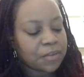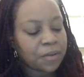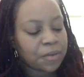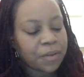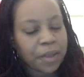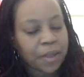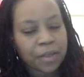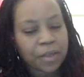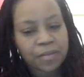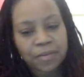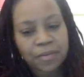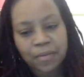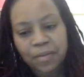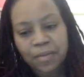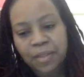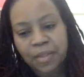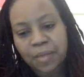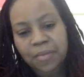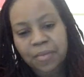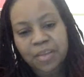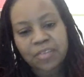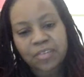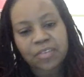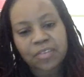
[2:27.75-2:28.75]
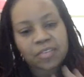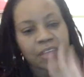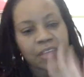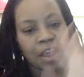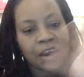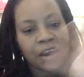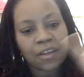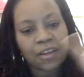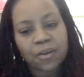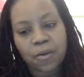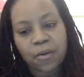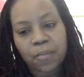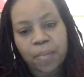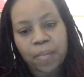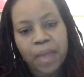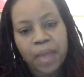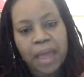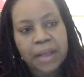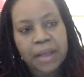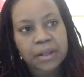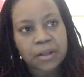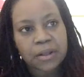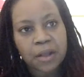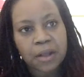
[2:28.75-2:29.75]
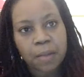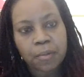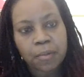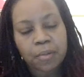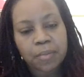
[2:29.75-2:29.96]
okay, so let me just kind of go back a couple